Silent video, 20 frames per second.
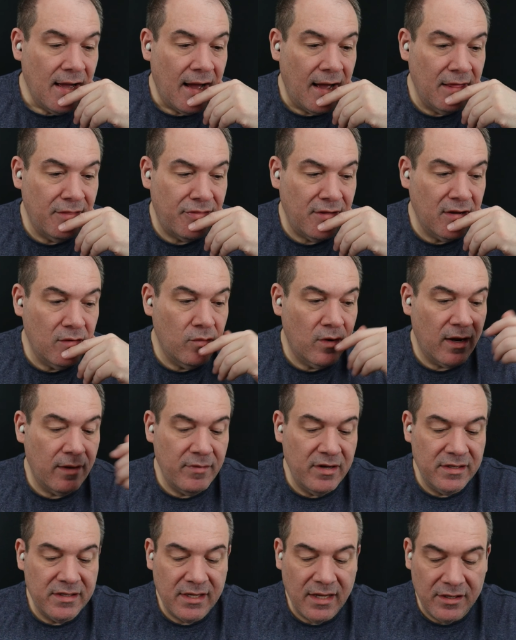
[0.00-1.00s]
I think what
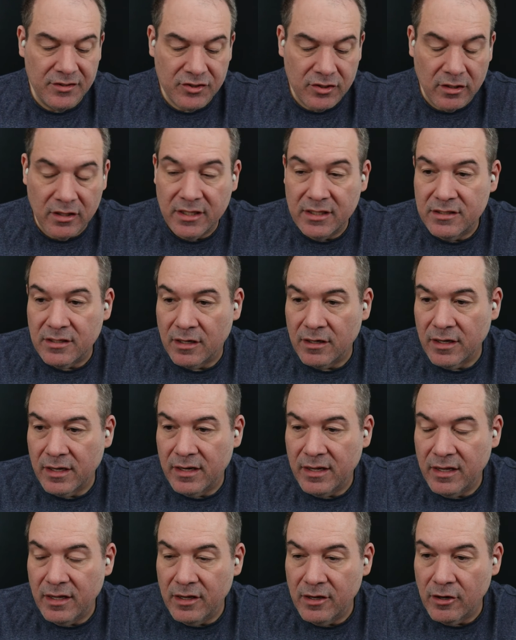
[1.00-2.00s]
I'm intentionally
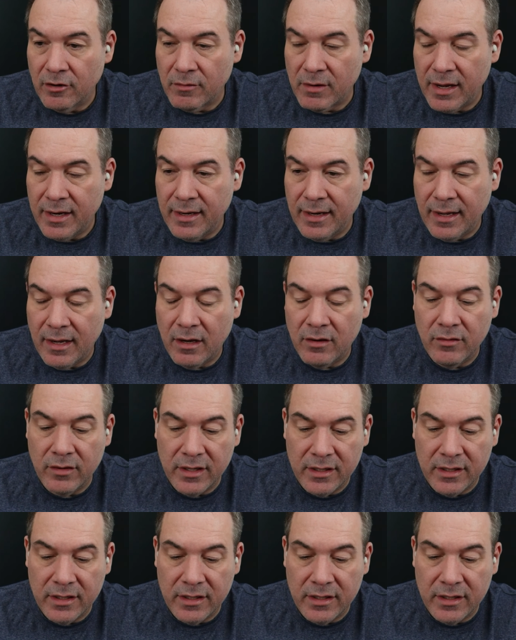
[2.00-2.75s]
targeting here right now